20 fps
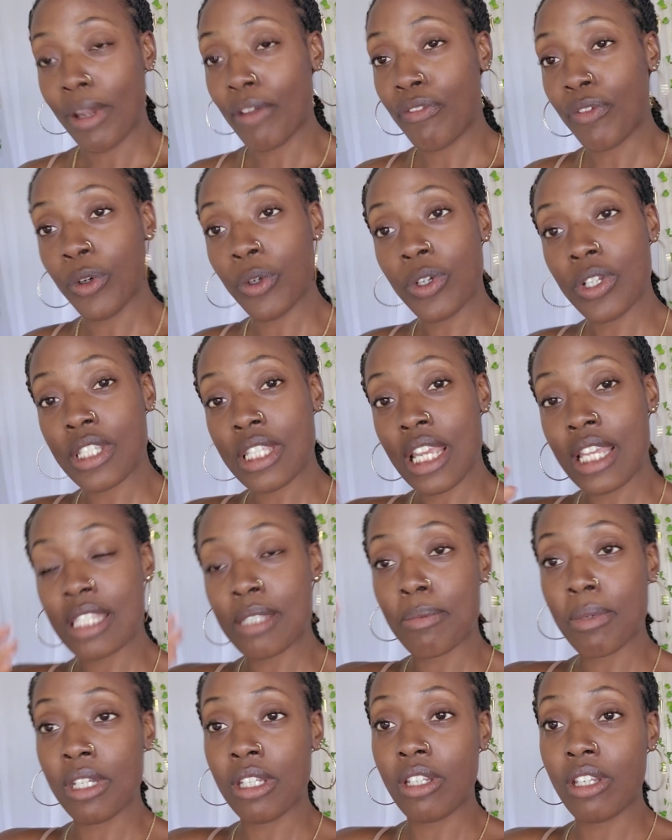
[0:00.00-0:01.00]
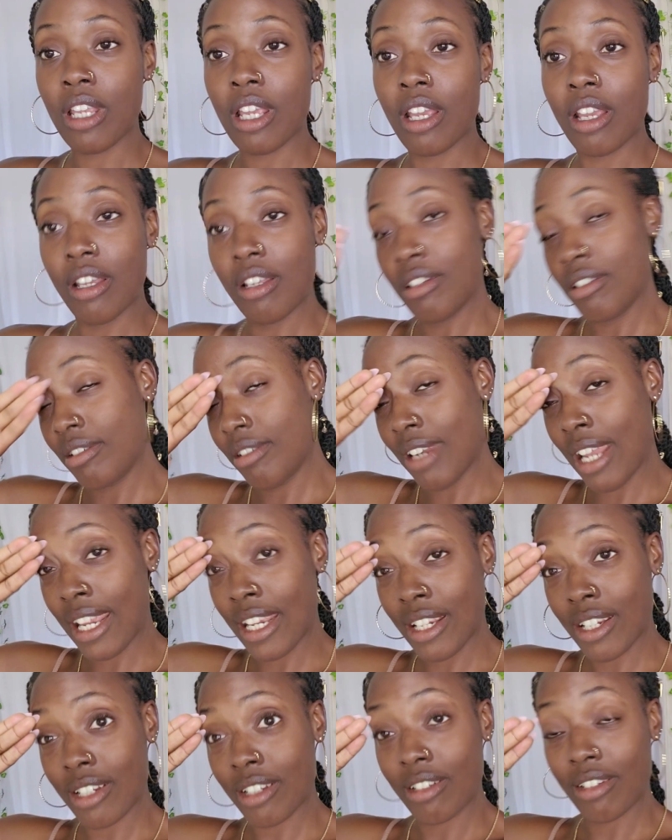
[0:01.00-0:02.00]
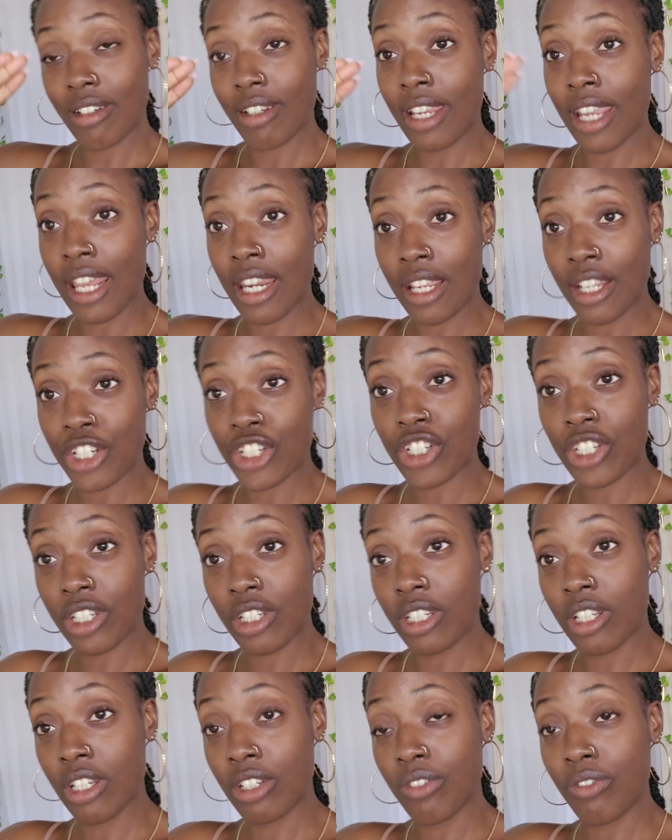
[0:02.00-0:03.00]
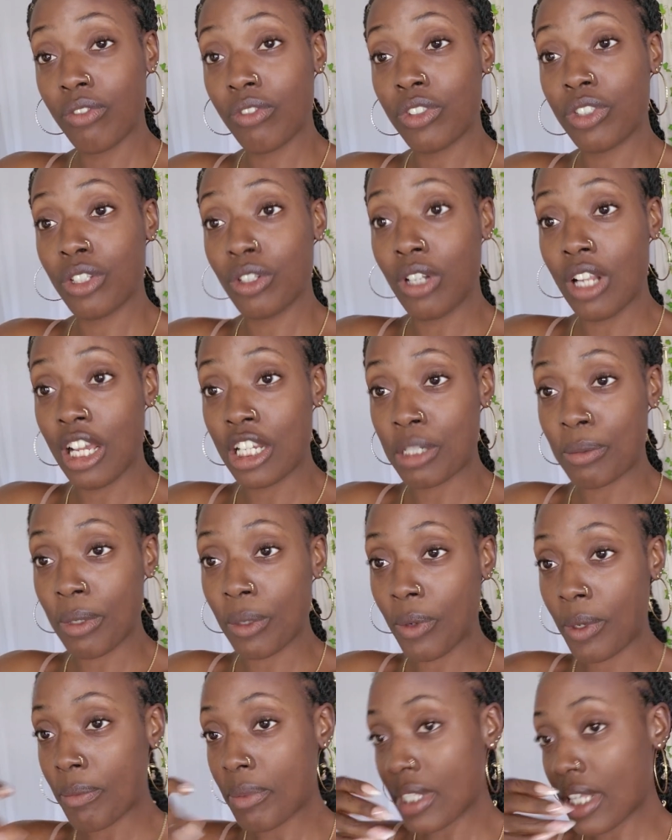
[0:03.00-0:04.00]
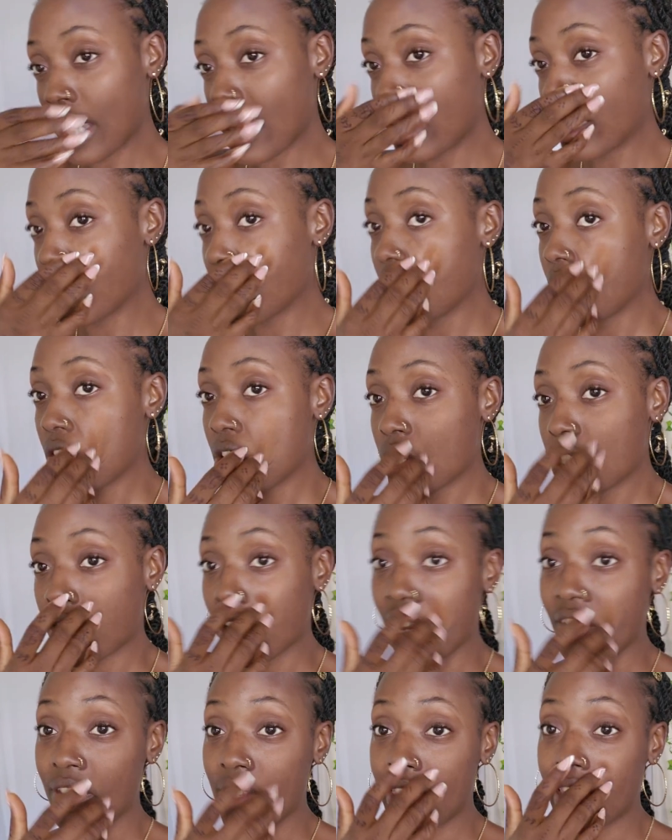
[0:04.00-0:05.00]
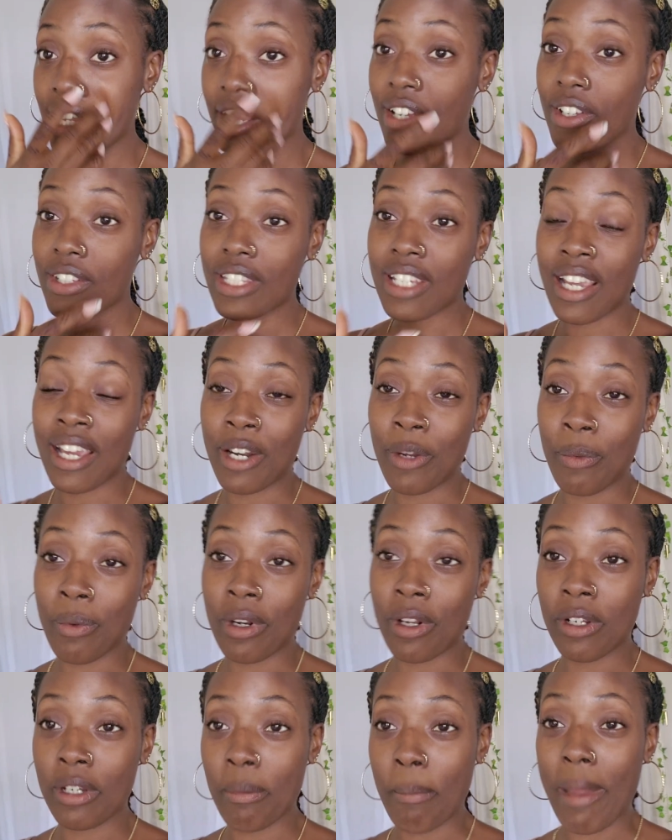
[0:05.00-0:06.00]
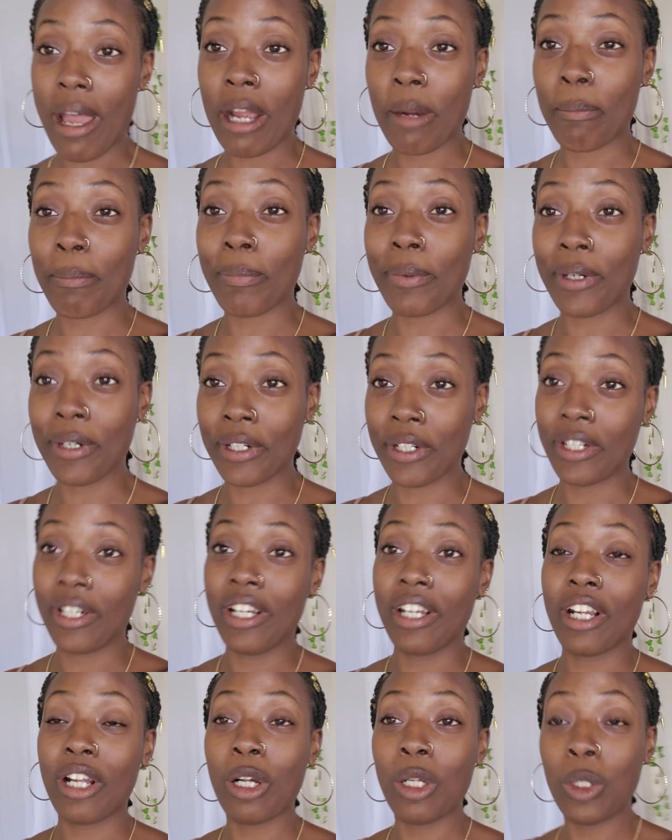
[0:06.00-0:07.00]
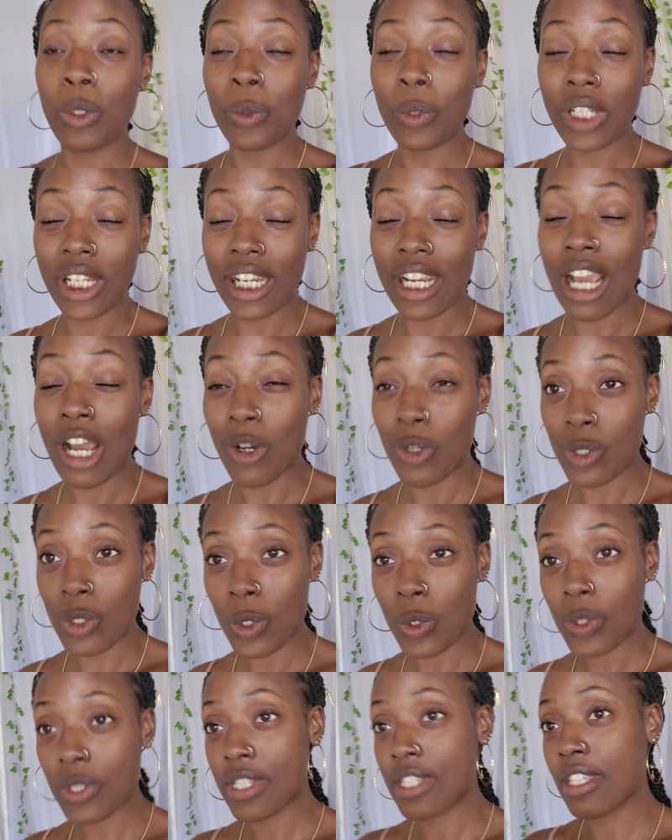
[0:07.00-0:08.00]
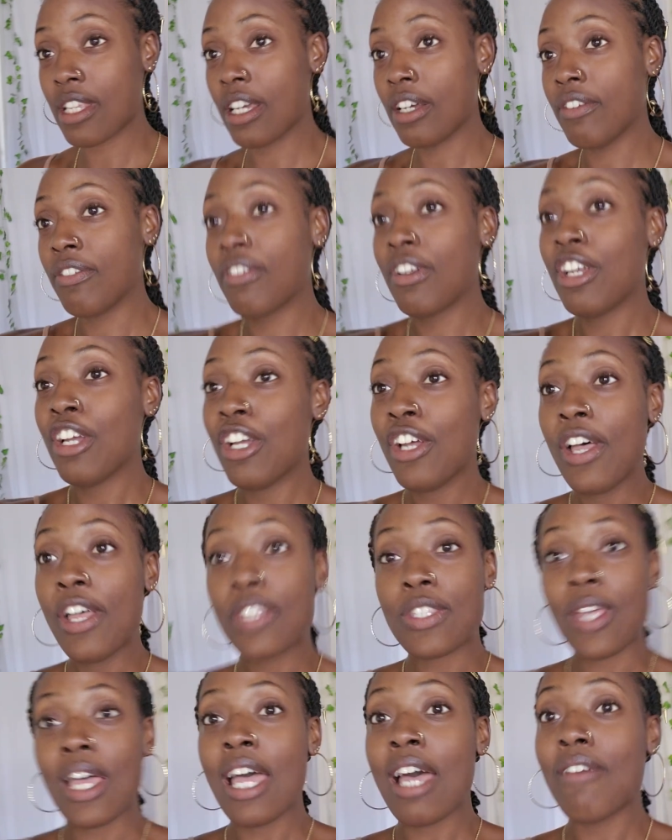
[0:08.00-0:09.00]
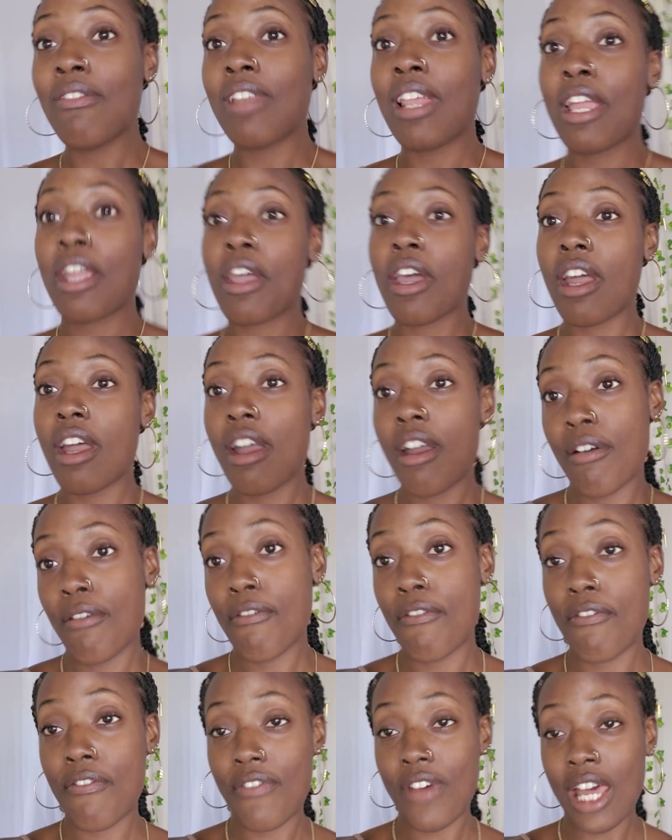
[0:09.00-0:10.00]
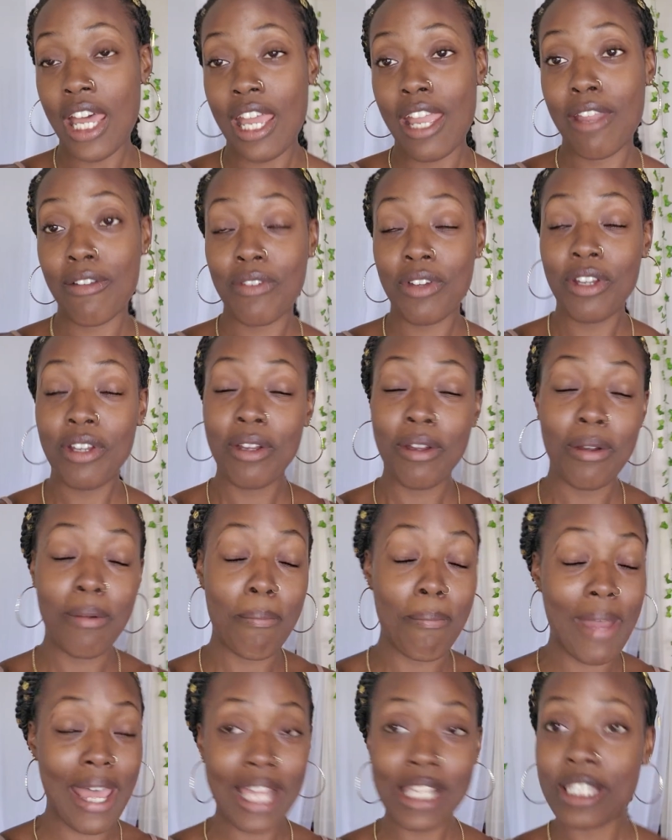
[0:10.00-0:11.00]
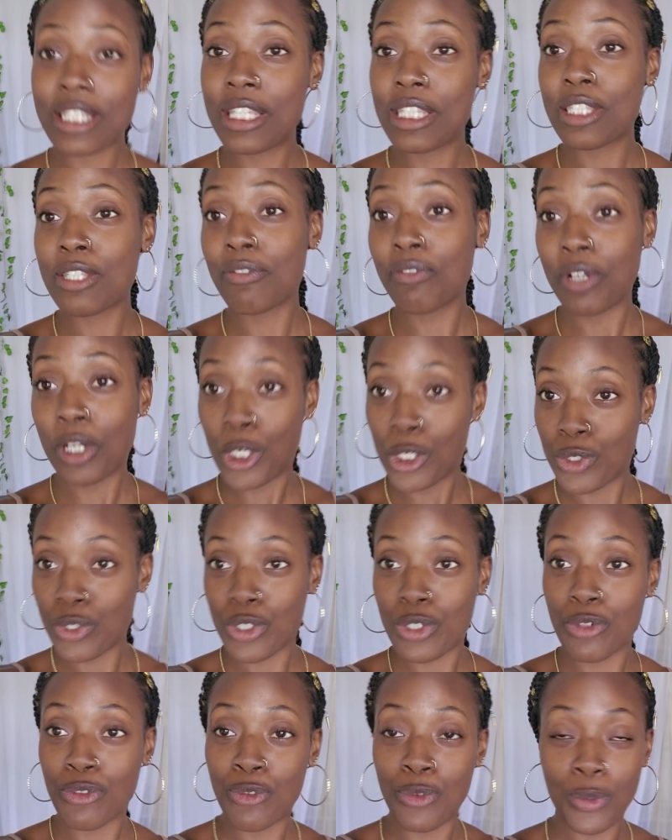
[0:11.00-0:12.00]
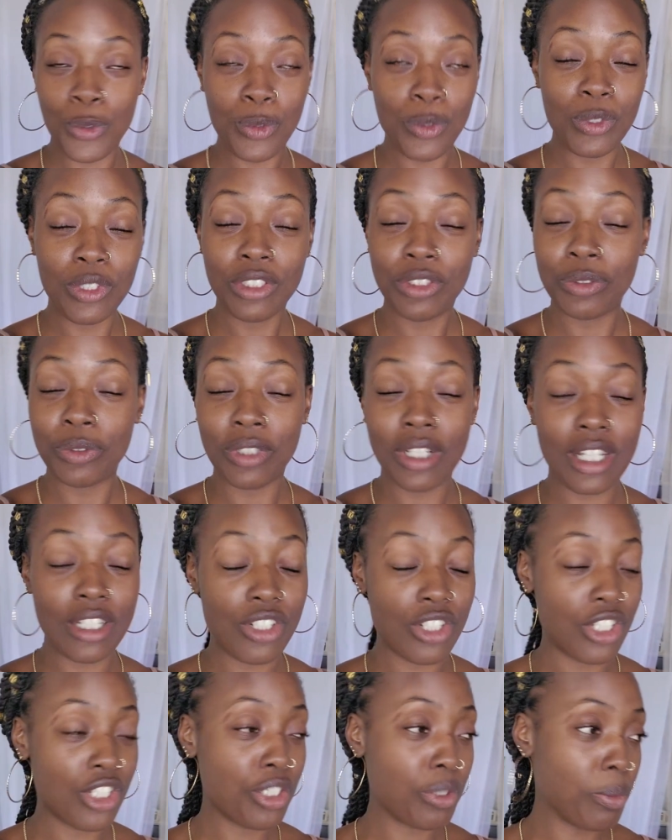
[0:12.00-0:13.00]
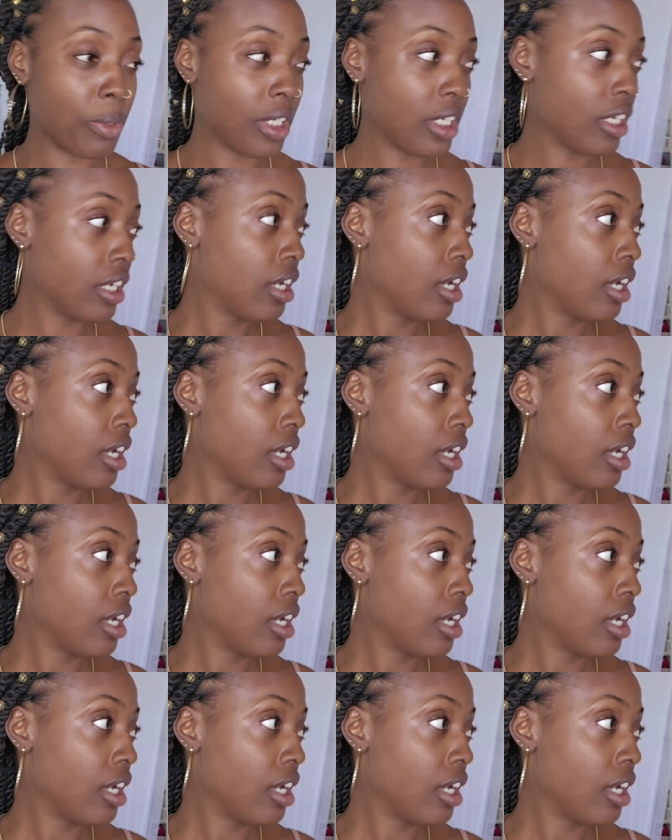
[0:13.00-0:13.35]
My focus has been like getting shit done to launch my website. So everything else kind of went on the back burner, including household stuff. So I have like 5 baskets of laundry to fold. Do not judge me.